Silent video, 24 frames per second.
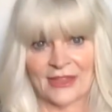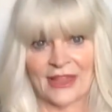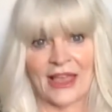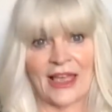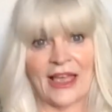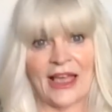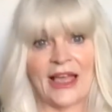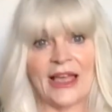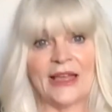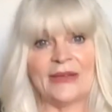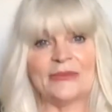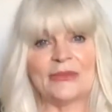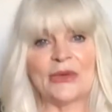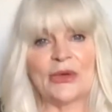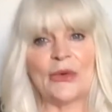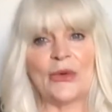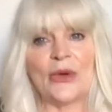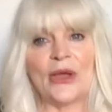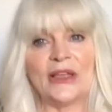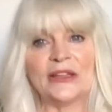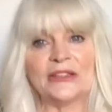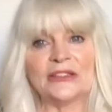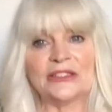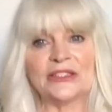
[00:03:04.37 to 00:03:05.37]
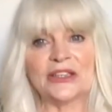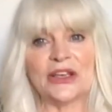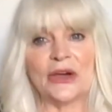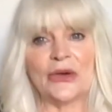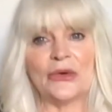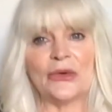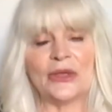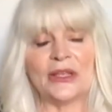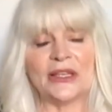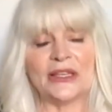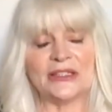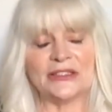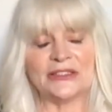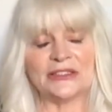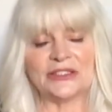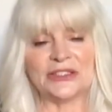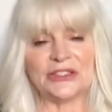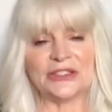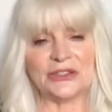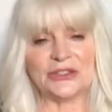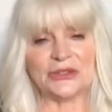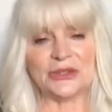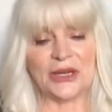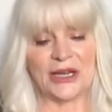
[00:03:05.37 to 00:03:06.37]
I'm going to go
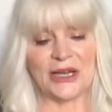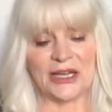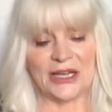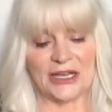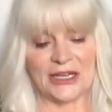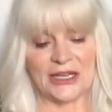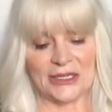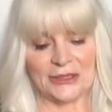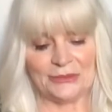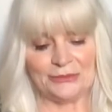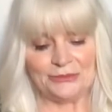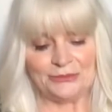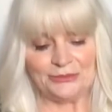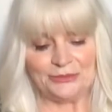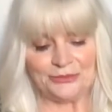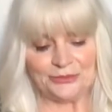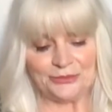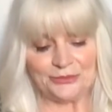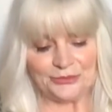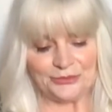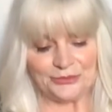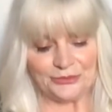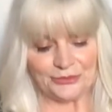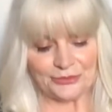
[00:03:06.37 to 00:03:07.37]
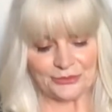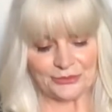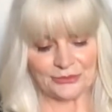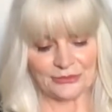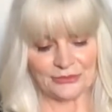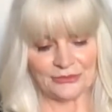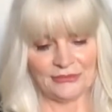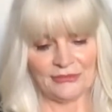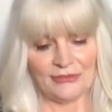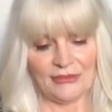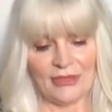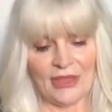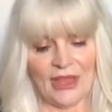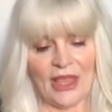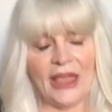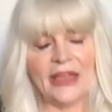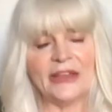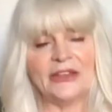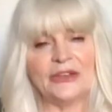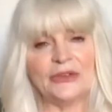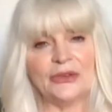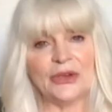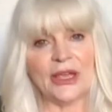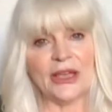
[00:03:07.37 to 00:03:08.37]
into. Um, I
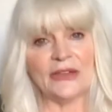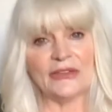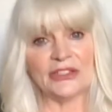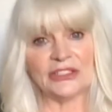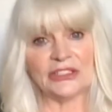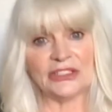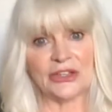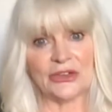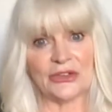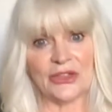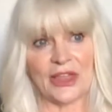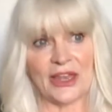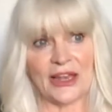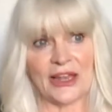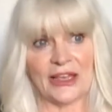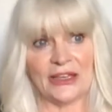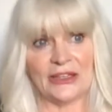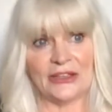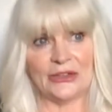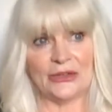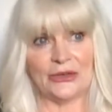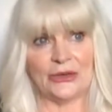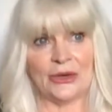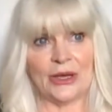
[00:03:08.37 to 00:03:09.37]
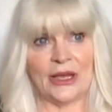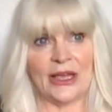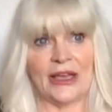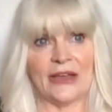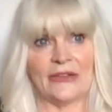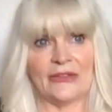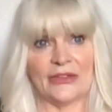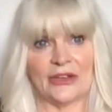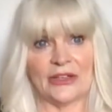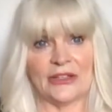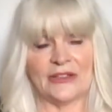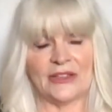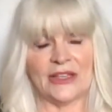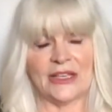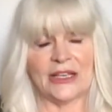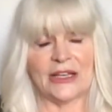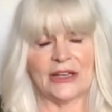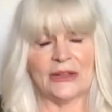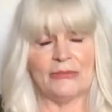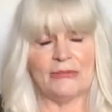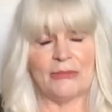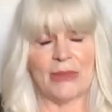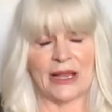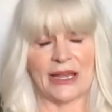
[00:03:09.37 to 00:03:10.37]
do have a show that I do every
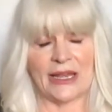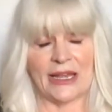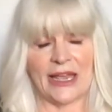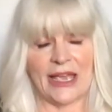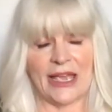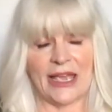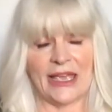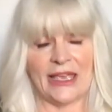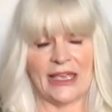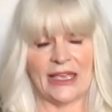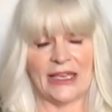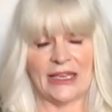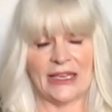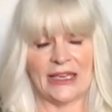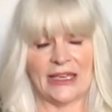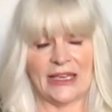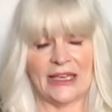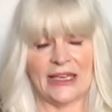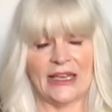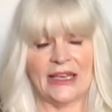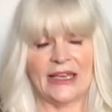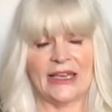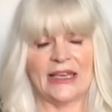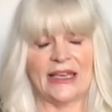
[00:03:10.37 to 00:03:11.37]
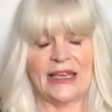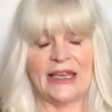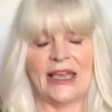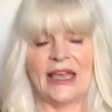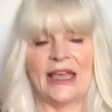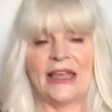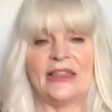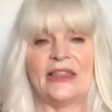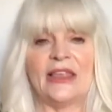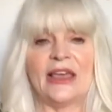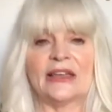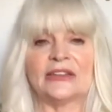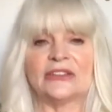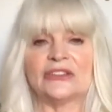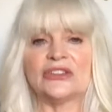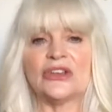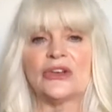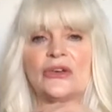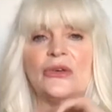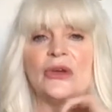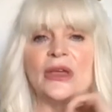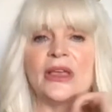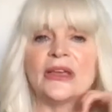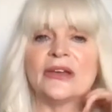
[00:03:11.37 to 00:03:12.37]
single Monday, and that
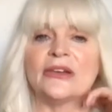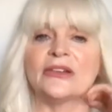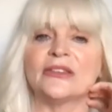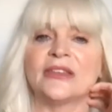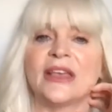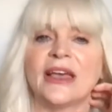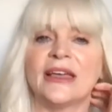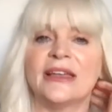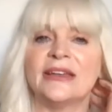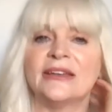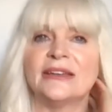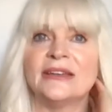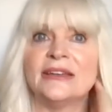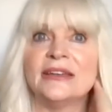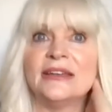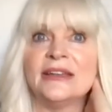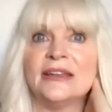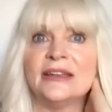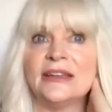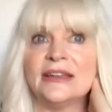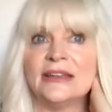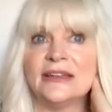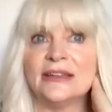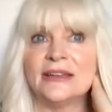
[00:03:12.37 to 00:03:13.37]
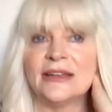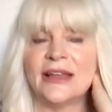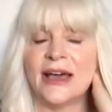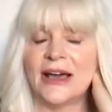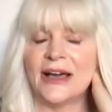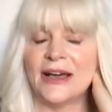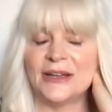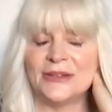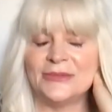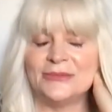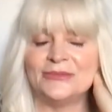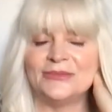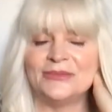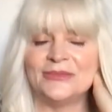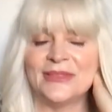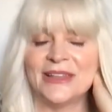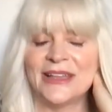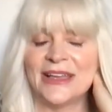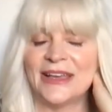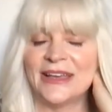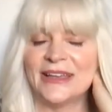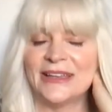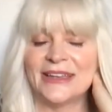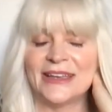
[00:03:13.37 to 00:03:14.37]
show airs at um,
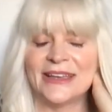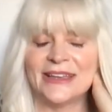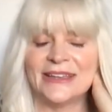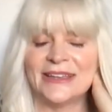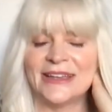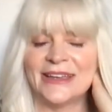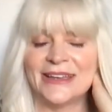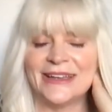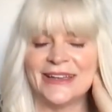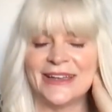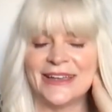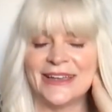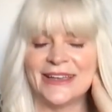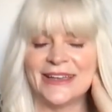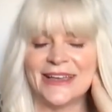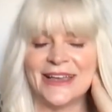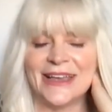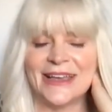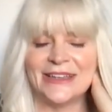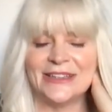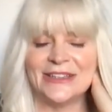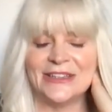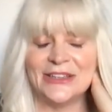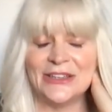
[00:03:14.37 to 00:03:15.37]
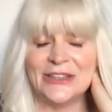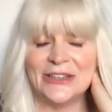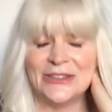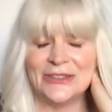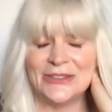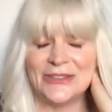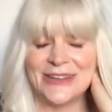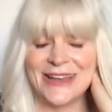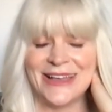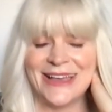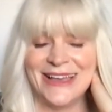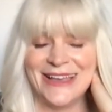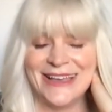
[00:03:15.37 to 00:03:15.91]
not at nine a.m., at noon,